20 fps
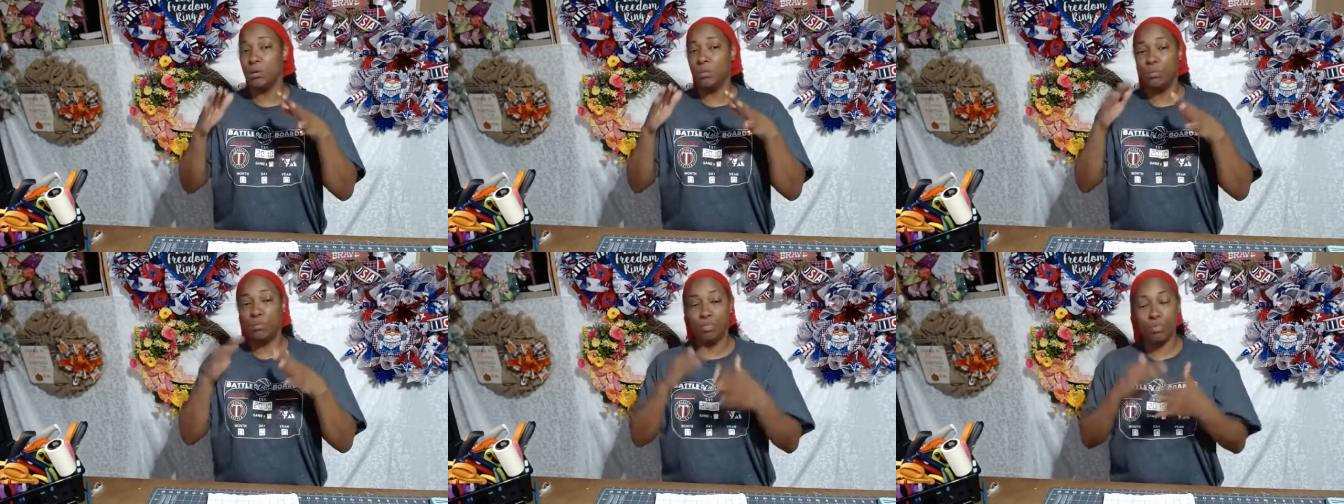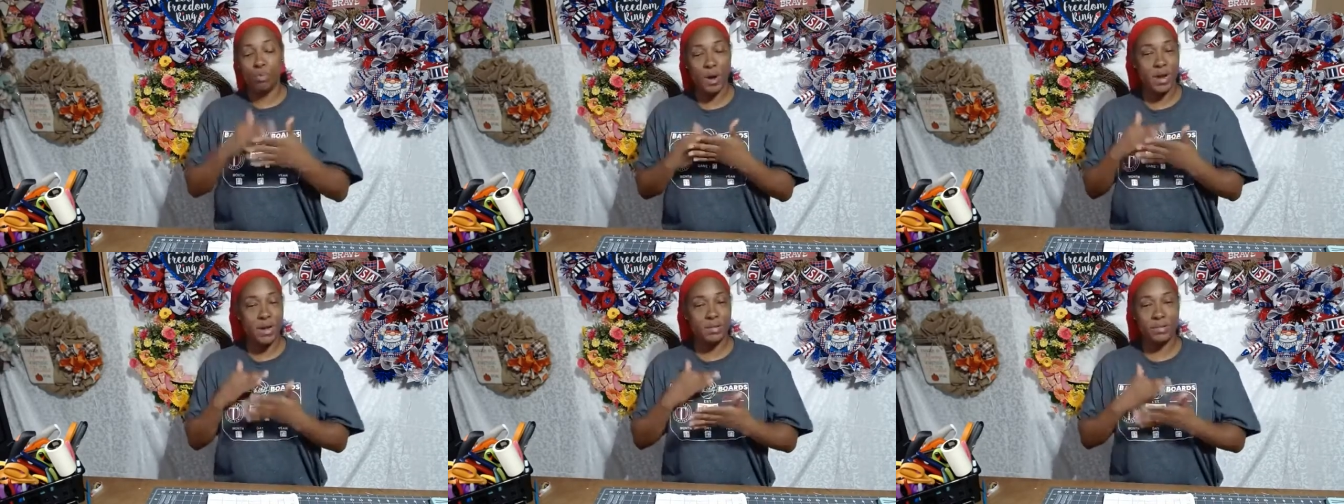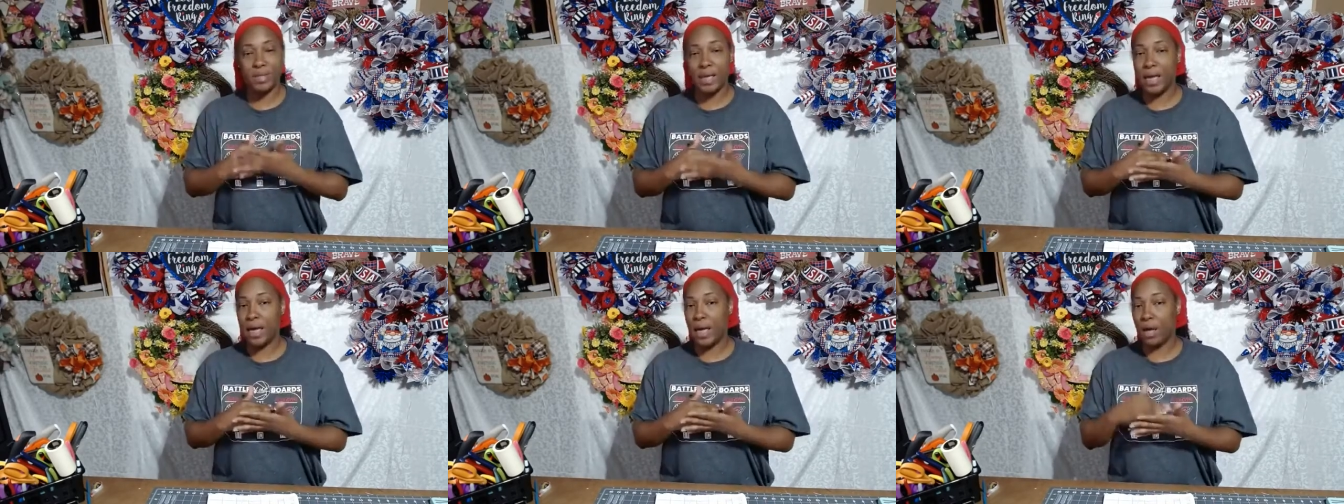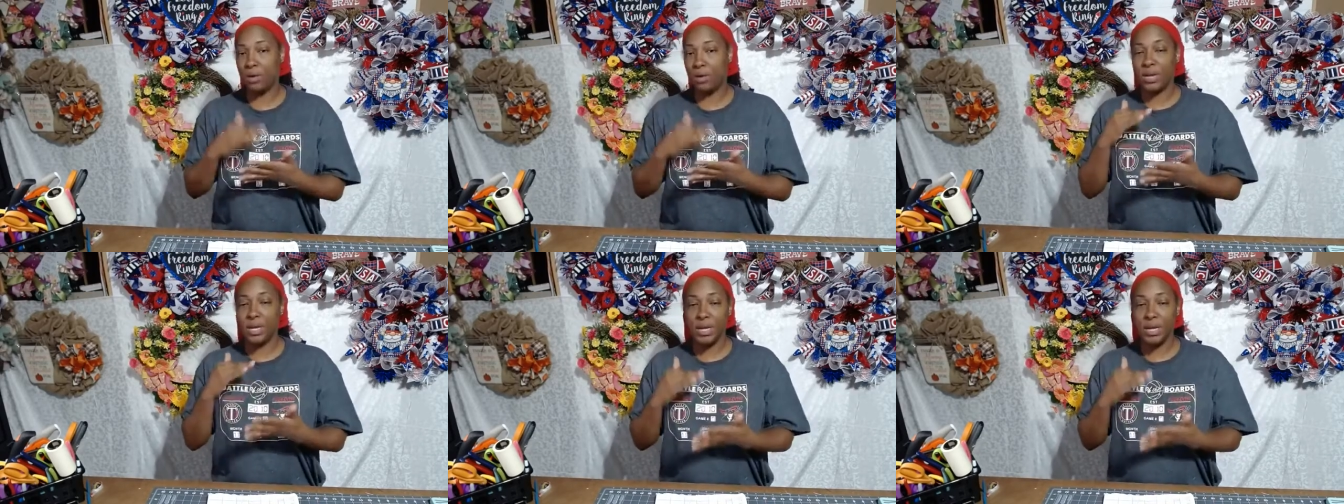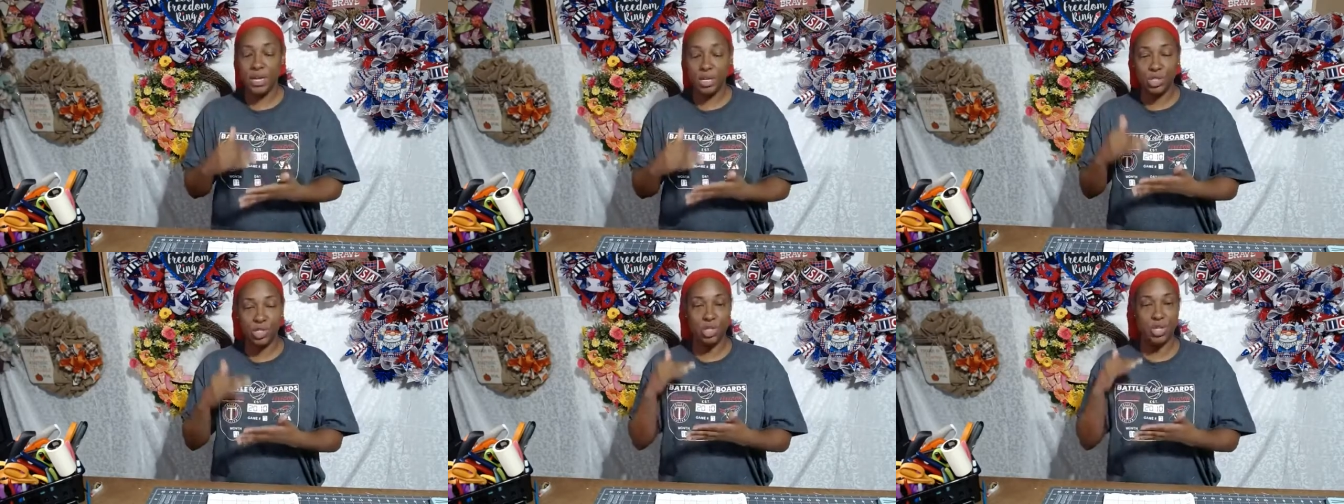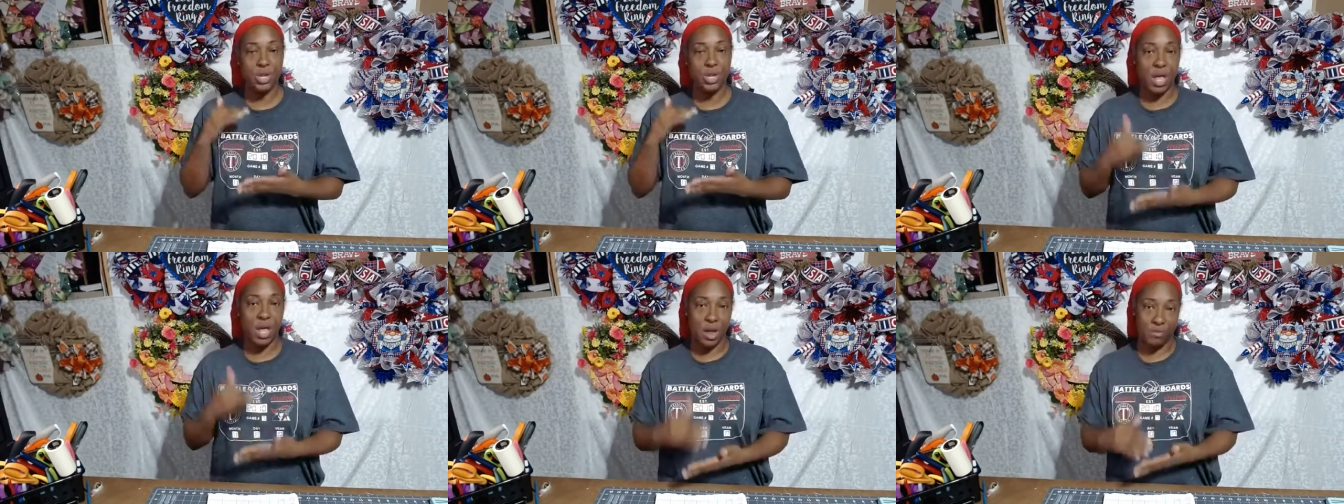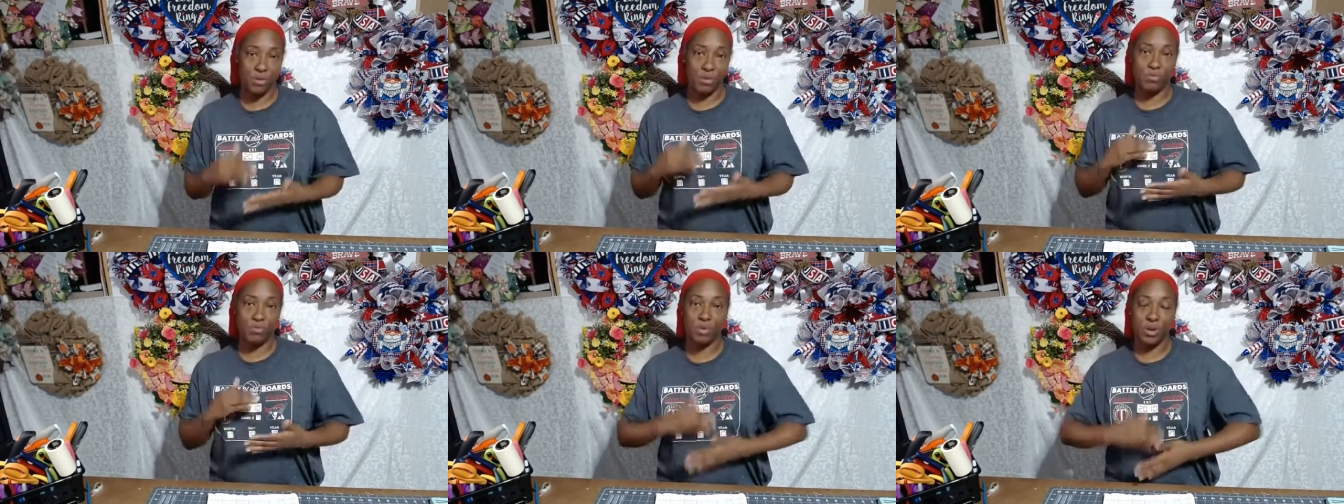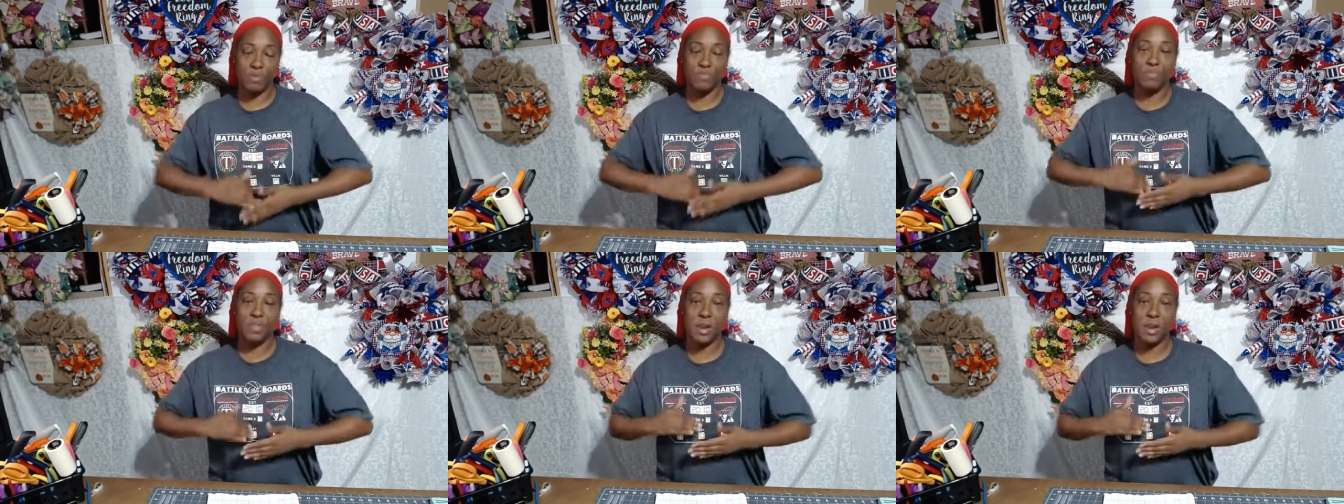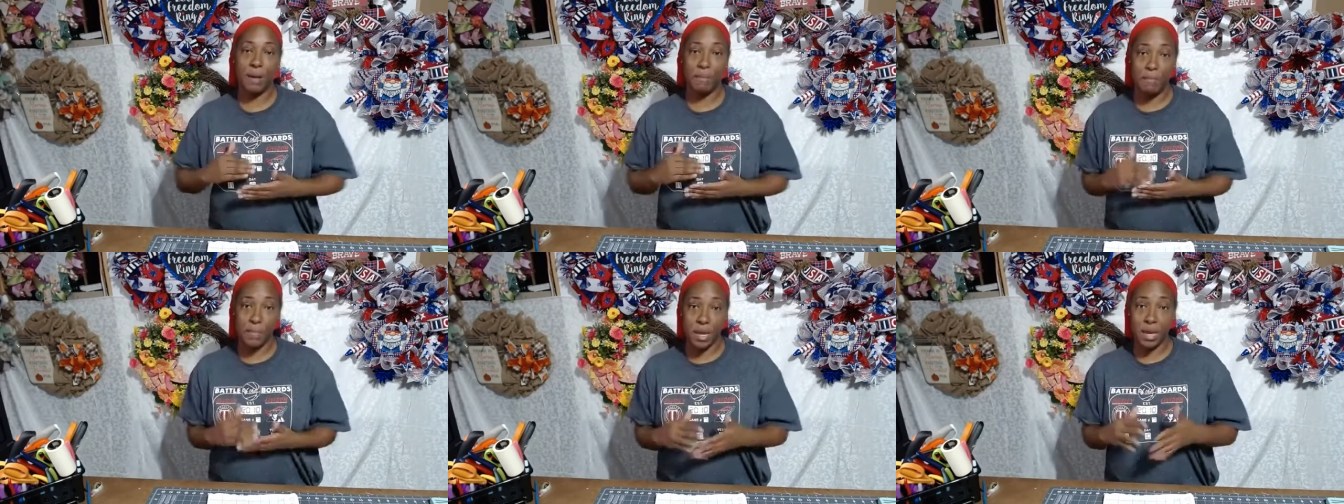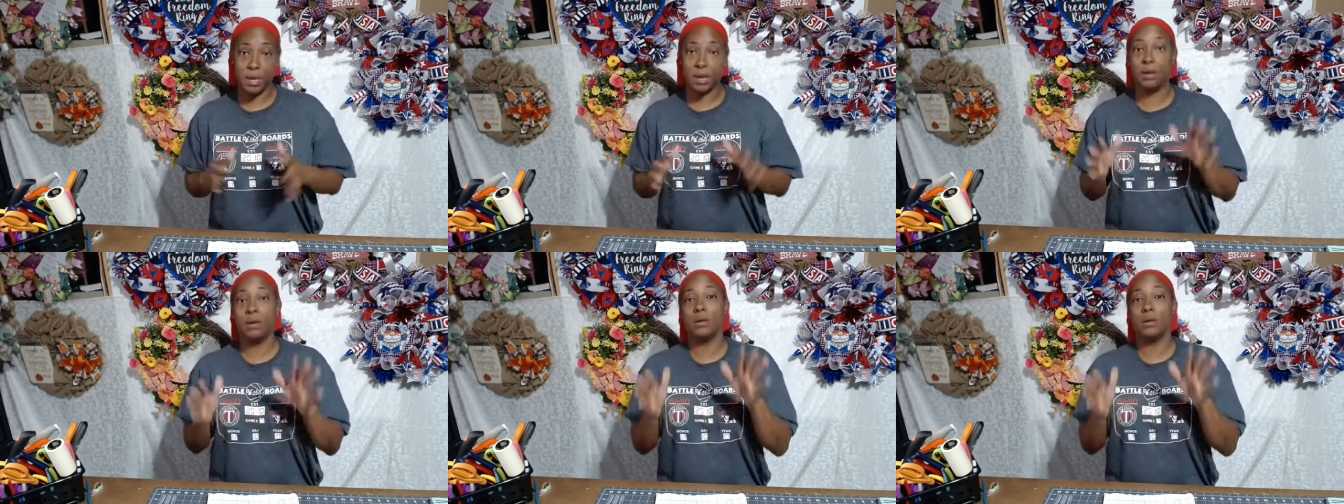break down each and every reef that I make